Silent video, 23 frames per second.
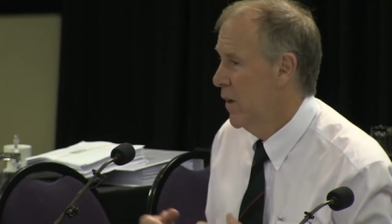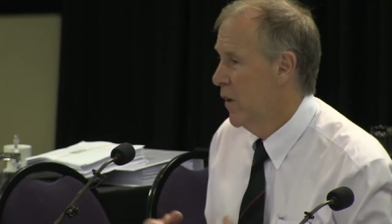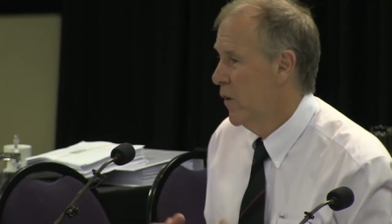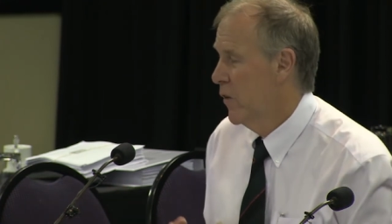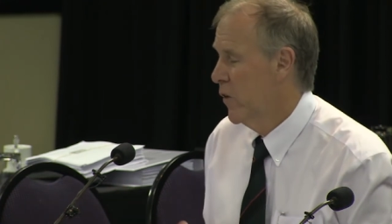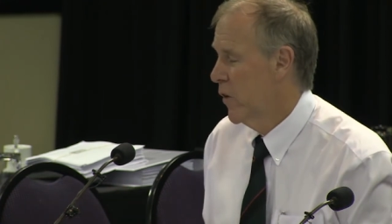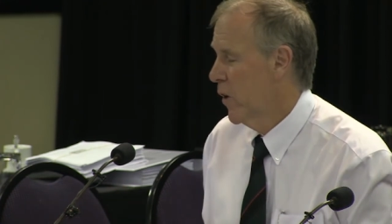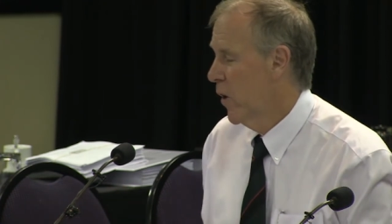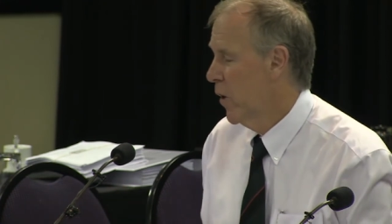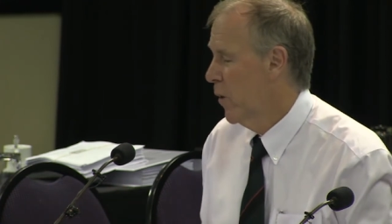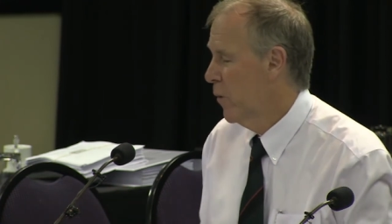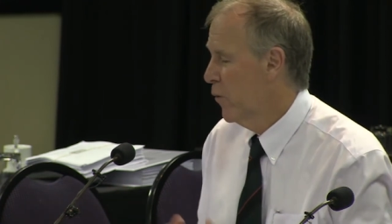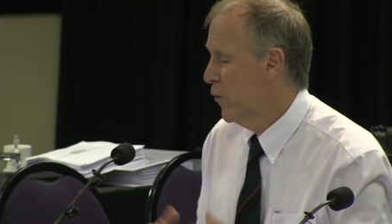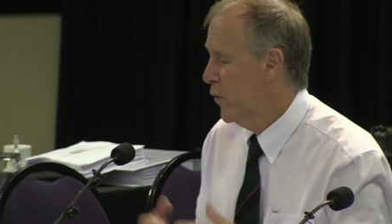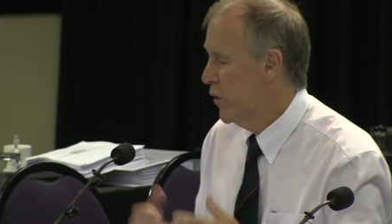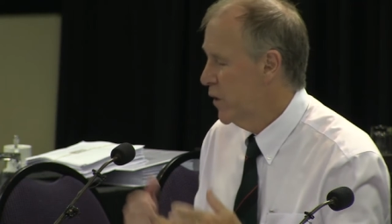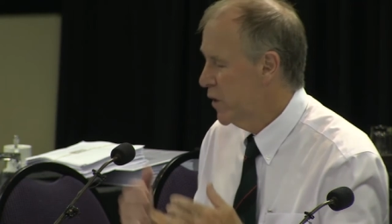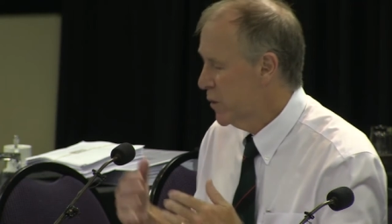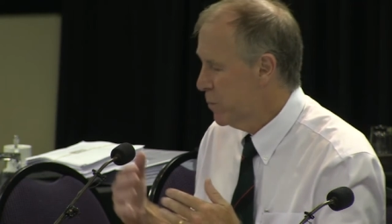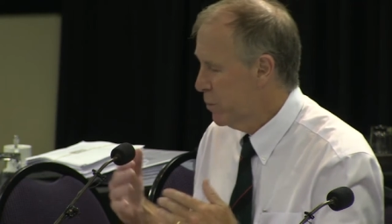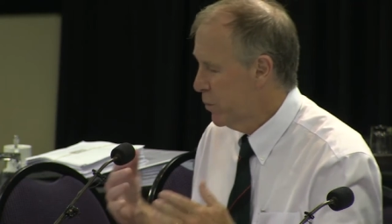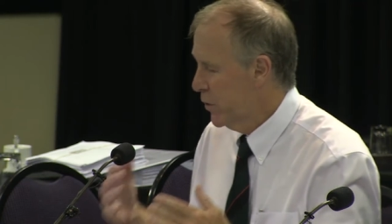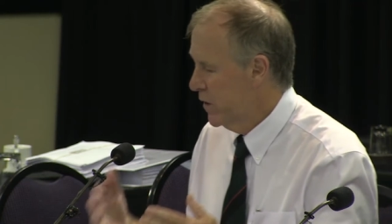So, on
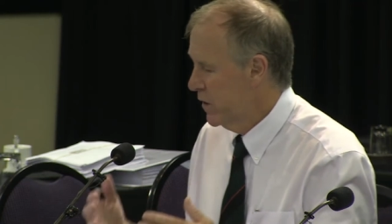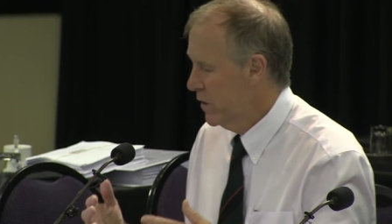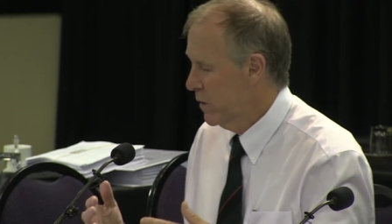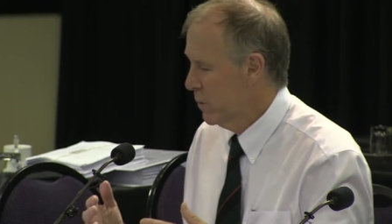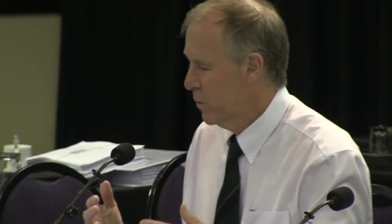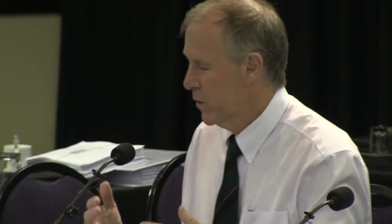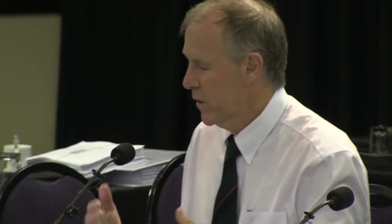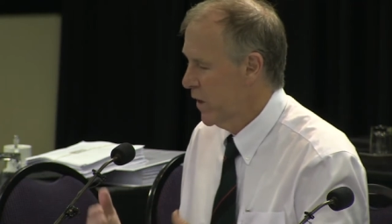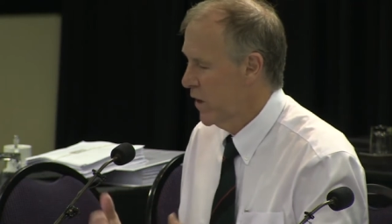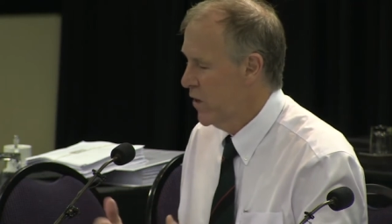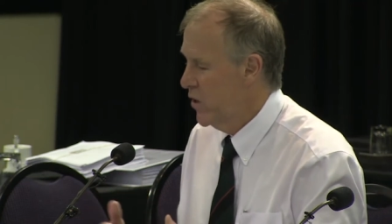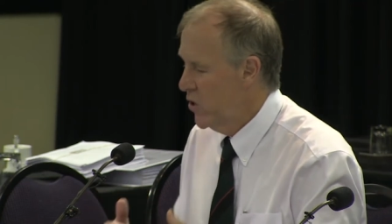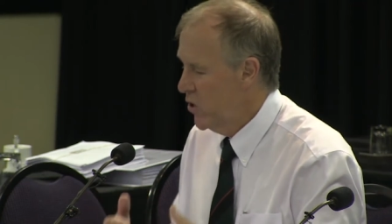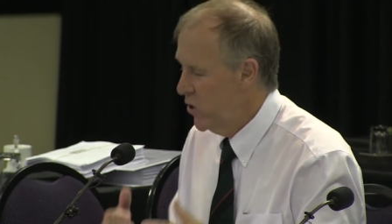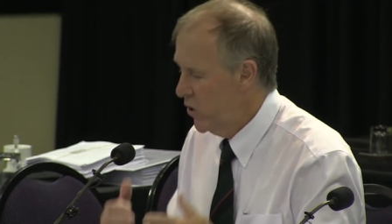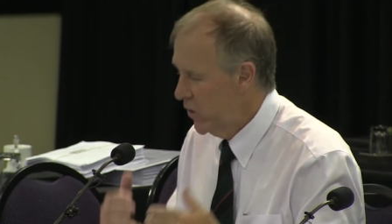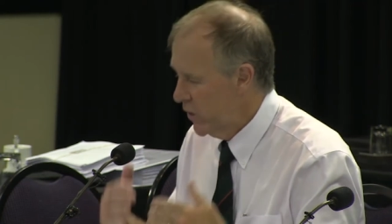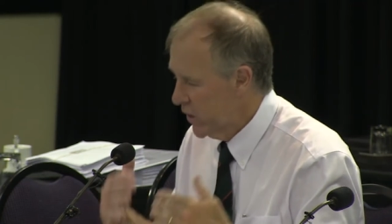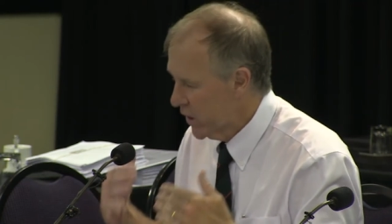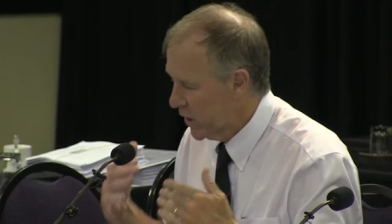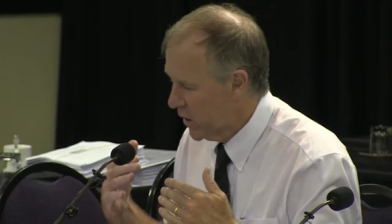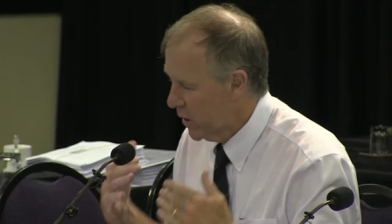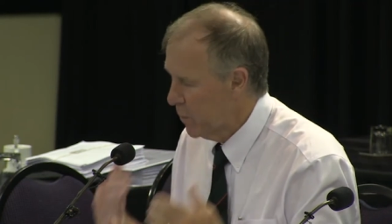first principle, I
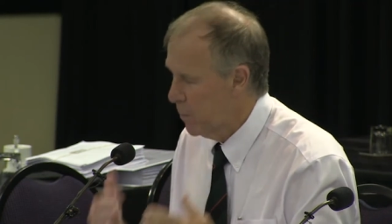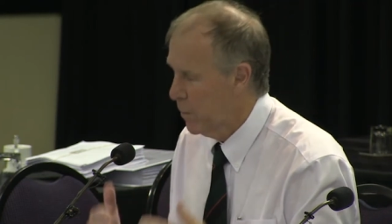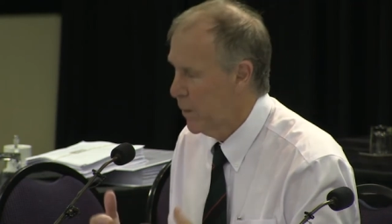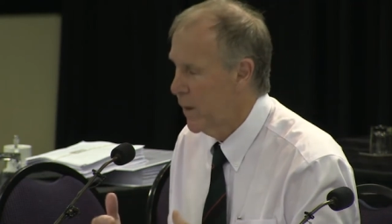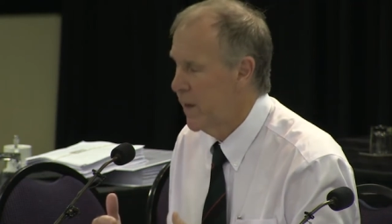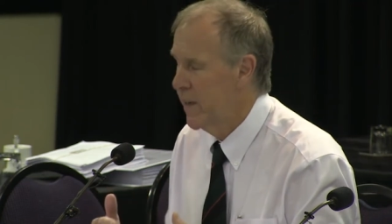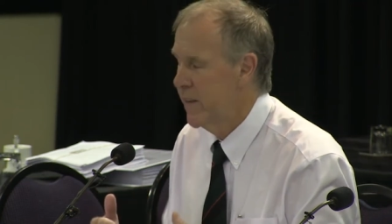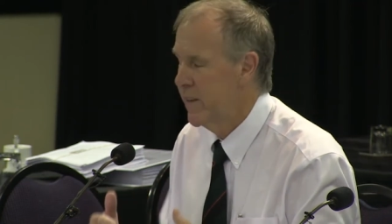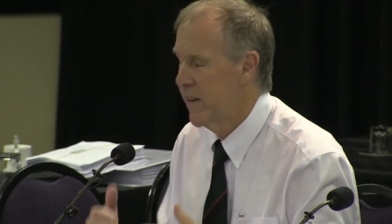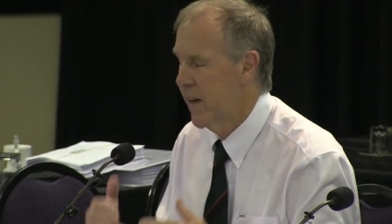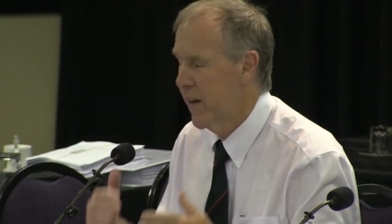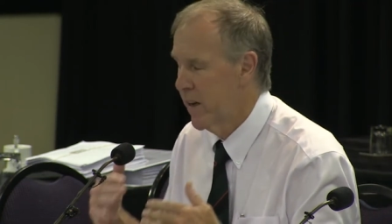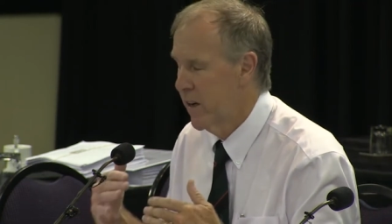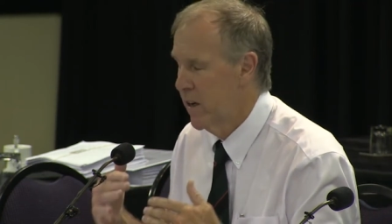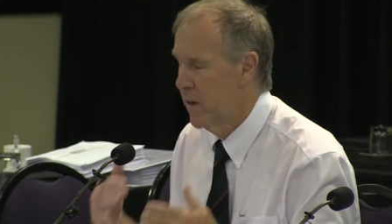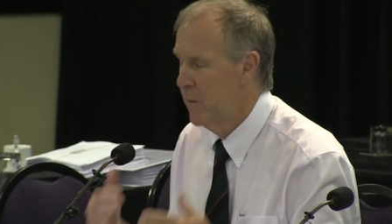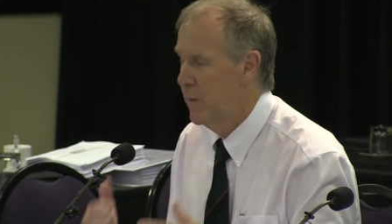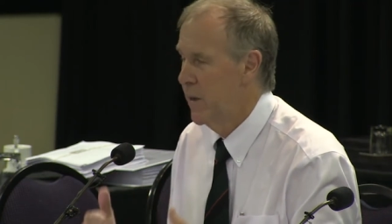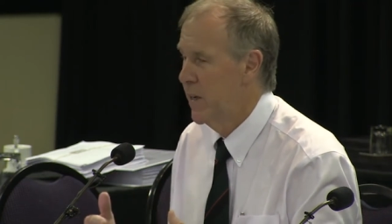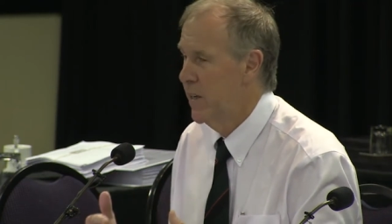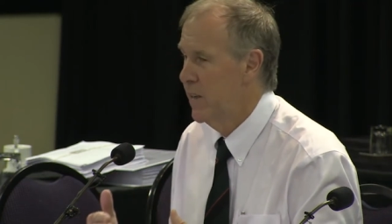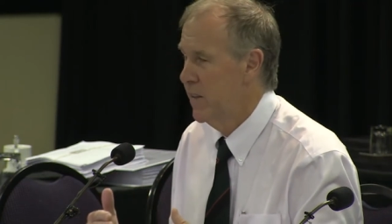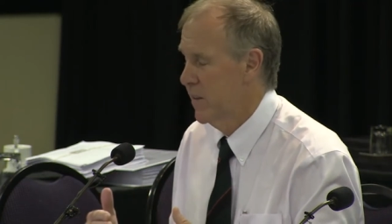knew the complaint had no
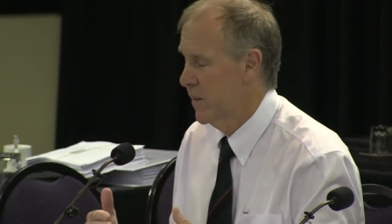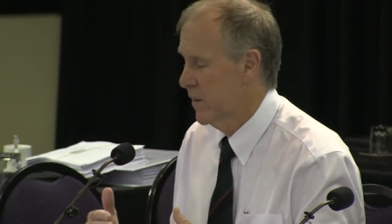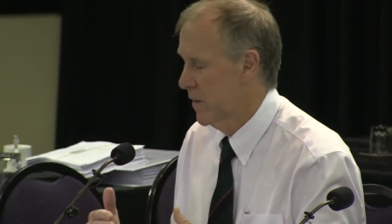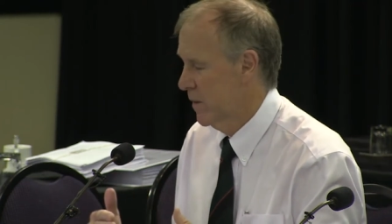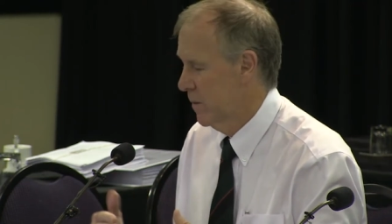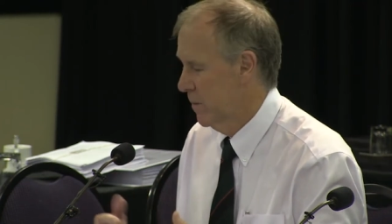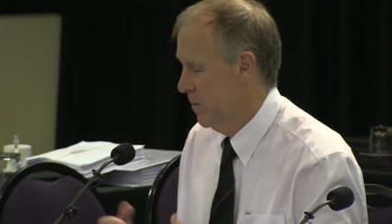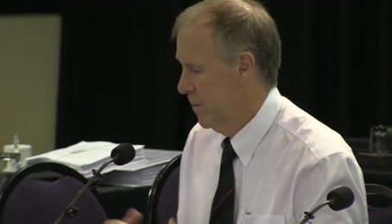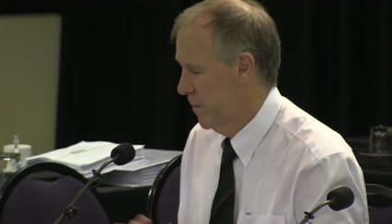basis.